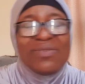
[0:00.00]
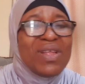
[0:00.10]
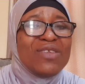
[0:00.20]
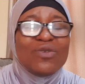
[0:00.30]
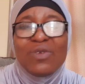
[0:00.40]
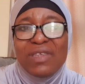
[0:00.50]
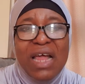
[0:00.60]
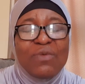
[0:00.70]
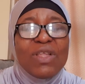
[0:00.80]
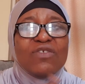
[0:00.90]
really so
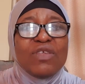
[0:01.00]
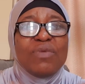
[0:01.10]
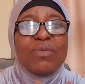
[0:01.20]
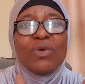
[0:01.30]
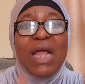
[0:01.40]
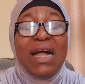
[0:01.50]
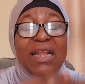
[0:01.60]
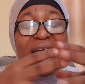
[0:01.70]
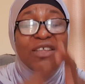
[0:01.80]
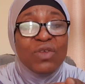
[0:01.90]
sad when you see people that
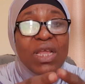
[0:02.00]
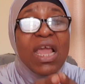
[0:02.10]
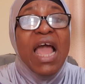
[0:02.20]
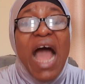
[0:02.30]
can actually